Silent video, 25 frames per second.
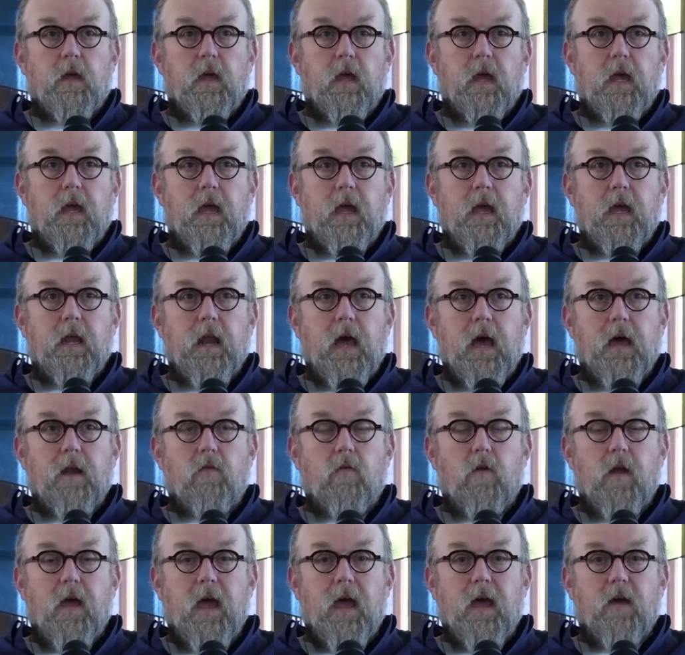And I
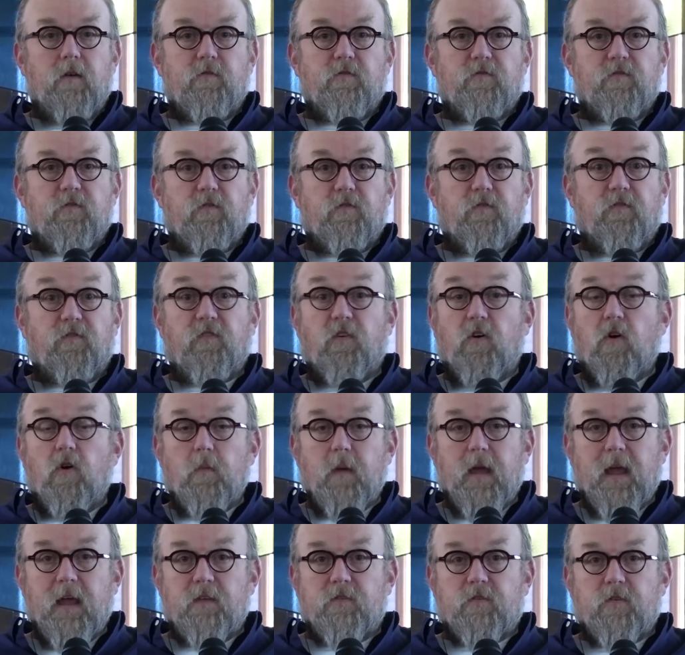don't have
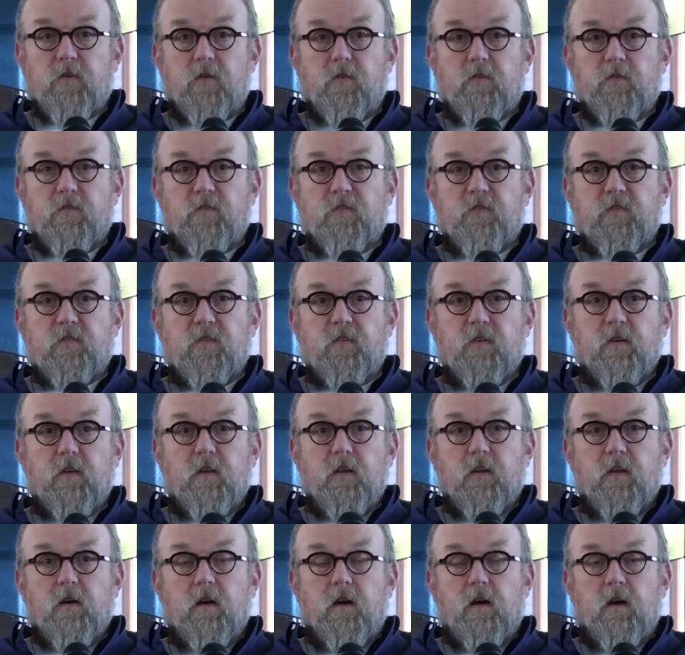firm answers
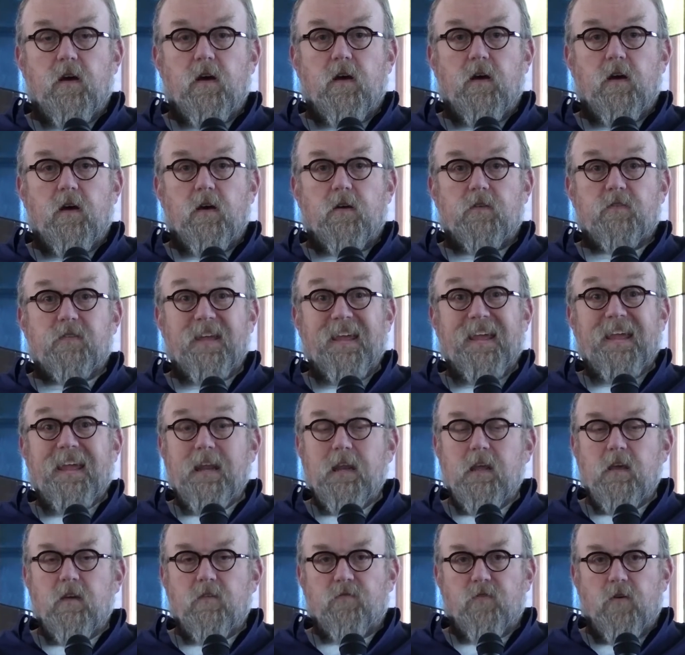to
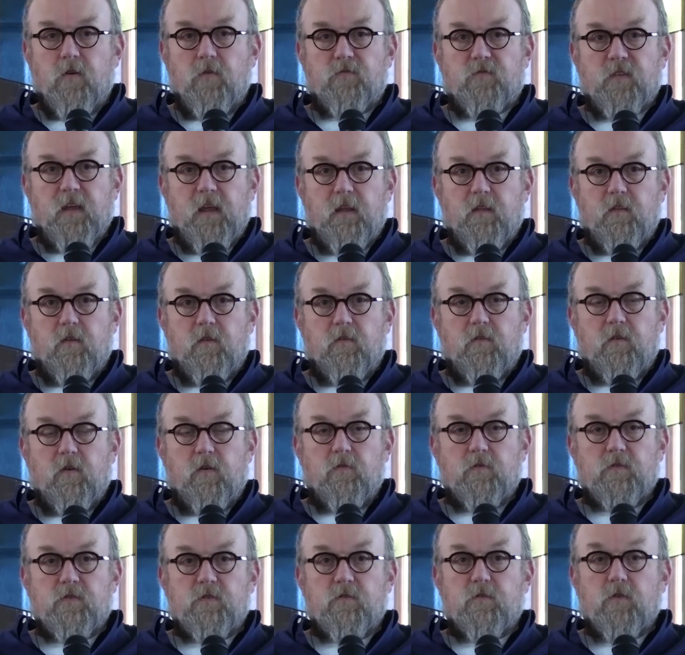any of
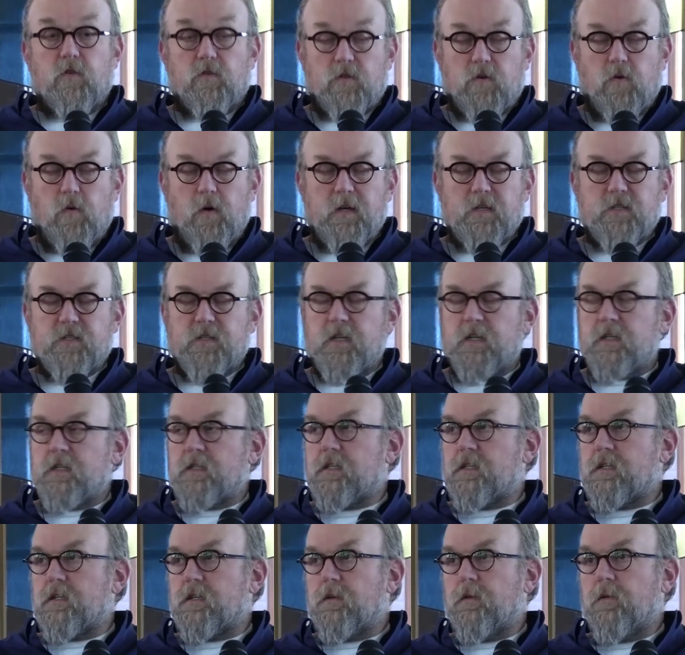those
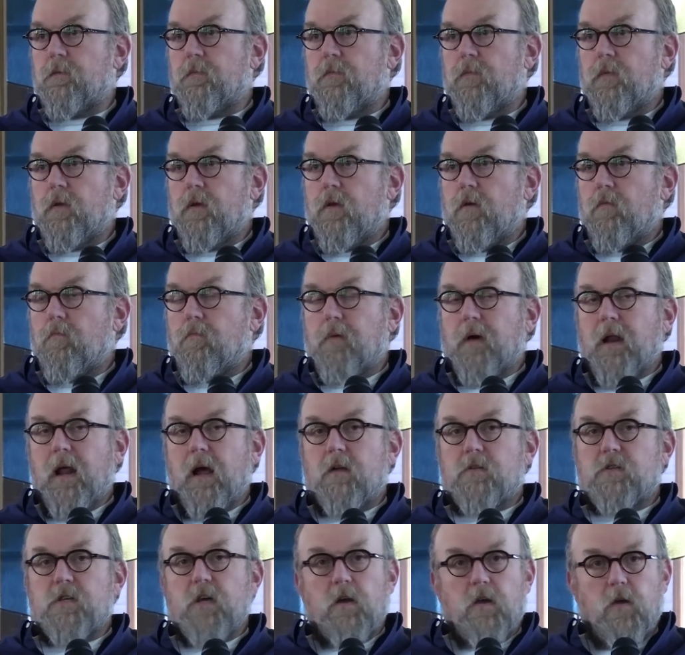questions, but
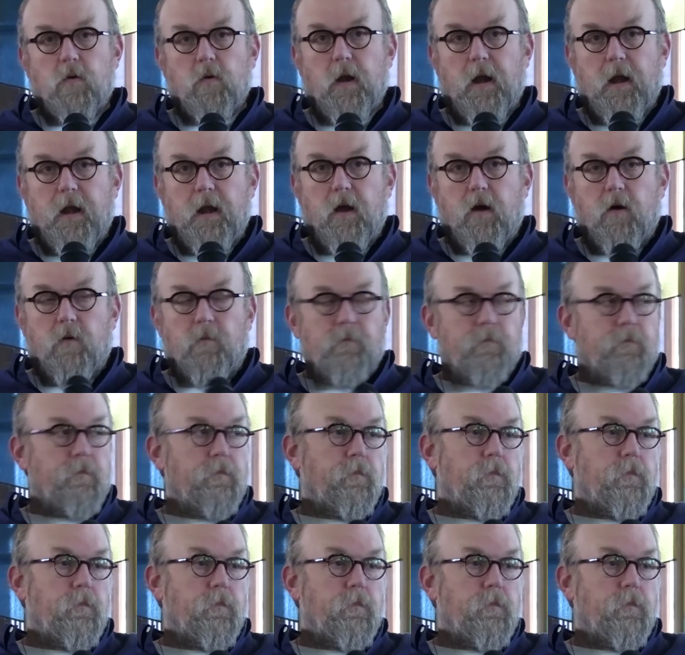I'll tell you what I know.